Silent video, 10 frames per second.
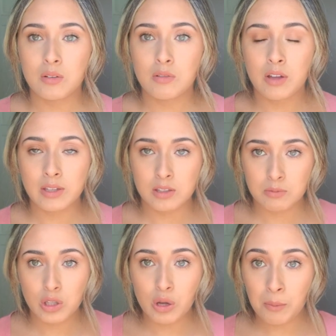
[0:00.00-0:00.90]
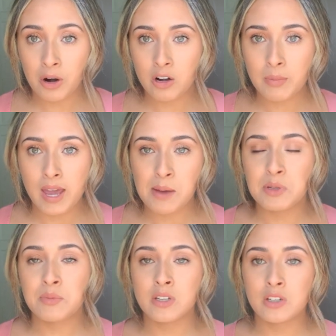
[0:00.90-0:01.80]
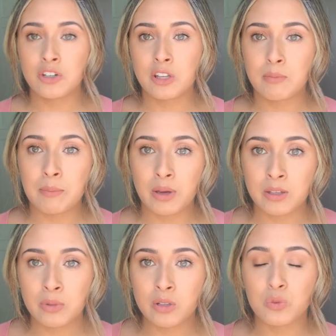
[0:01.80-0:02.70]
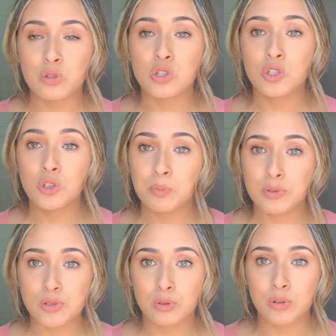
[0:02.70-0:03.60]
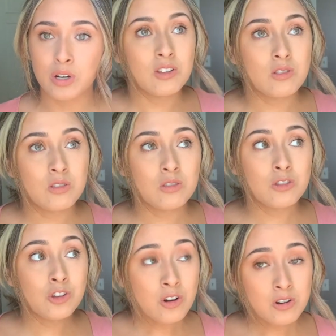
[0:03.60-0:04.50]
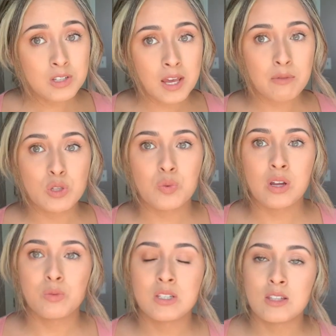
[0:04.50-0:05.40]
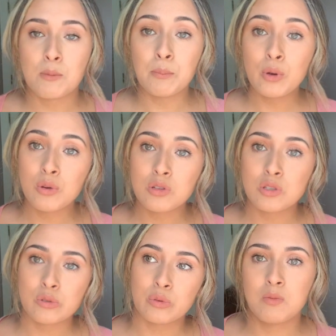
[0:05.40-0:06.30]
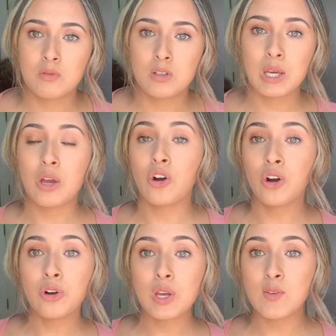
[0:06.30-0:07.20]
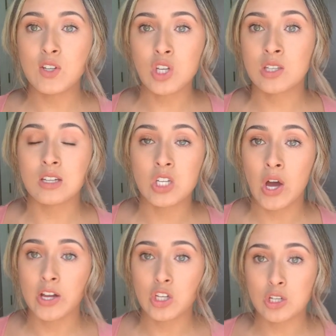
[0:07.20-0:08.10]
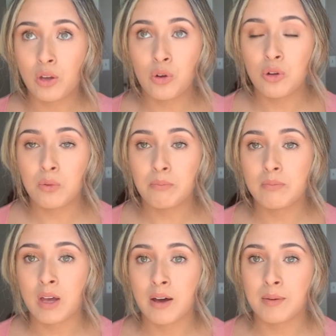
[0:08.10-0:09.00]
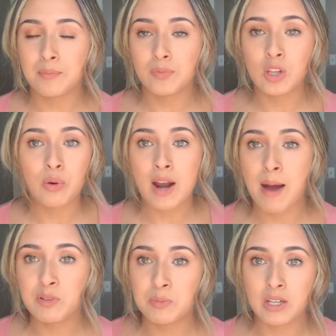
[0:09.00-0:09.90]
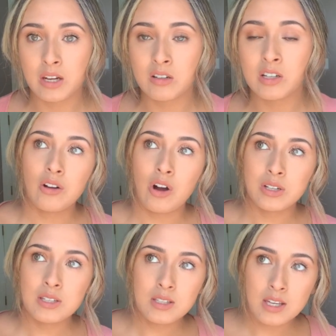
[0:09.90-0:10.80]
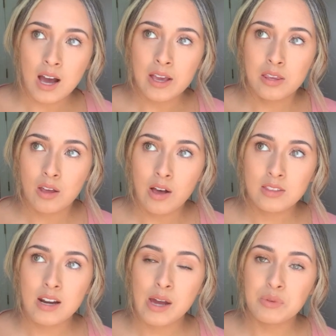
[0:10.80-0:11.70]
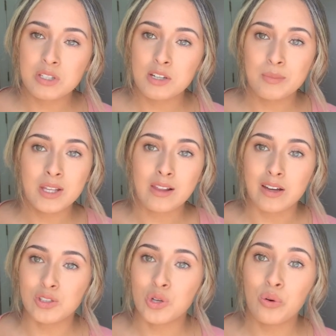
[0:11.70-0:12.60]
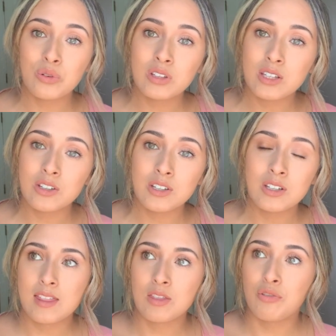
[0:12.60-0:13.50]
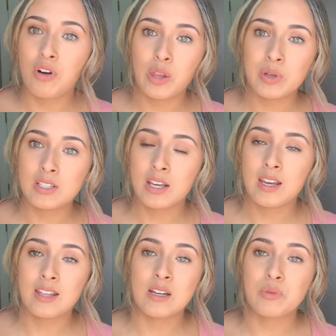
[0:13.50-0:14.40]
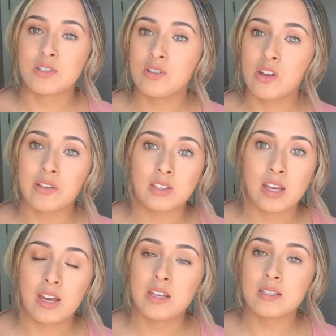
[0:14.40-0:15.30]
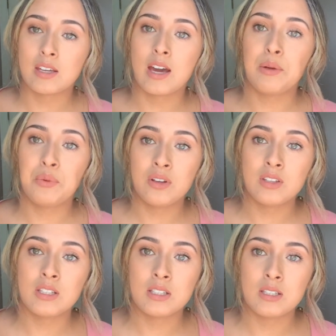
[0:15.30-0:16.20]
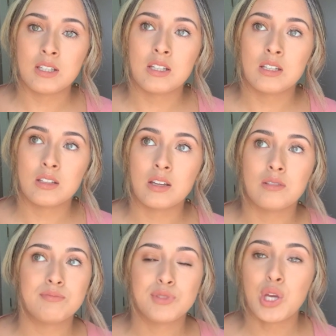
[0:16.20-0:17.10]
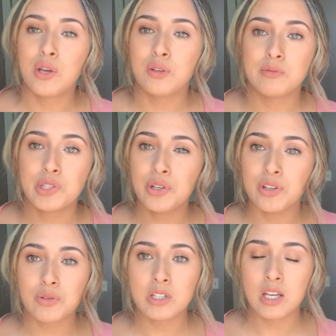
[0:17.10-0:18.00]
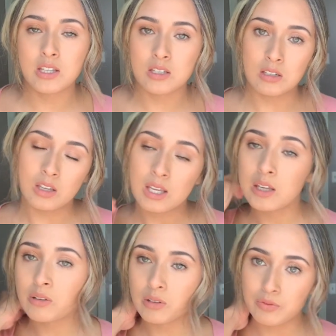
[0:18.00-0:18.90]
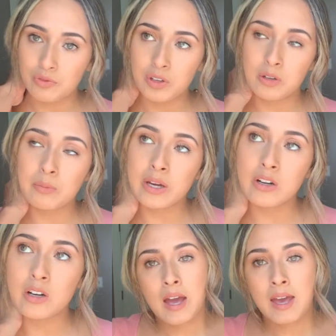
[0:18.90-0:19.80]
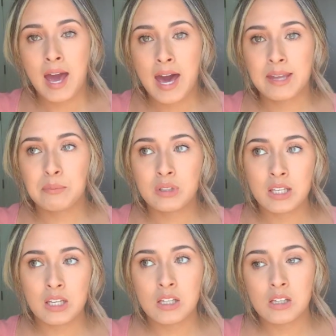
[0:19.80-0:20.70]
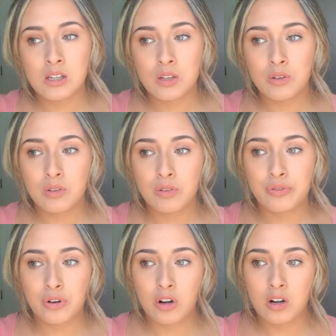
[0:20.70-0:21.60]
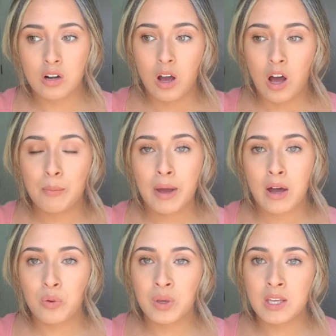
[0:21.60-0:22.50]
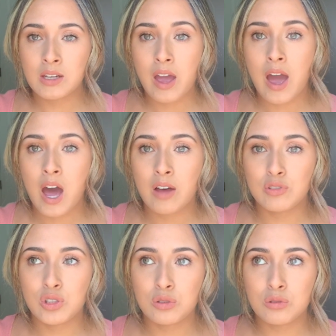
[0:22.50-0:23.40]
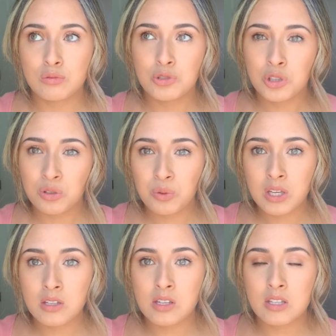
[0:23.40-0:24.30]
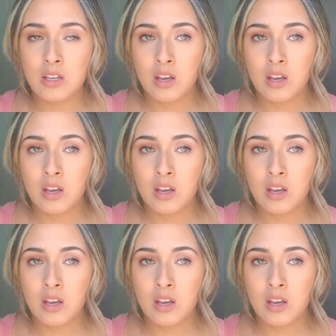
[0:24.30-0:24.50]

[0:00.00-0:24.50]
on like the lower part of my abdomen underneath my belly button was super sore. The third day was when I was the most sore it hurt even just to touch my whole uh, lower abdomen area. And honestly, I thought that I was gonna be like totally good the following day and that was not the case. Like I really did need like two to three days to heal and feel better. I had bleeding for about a week and a half to two weeks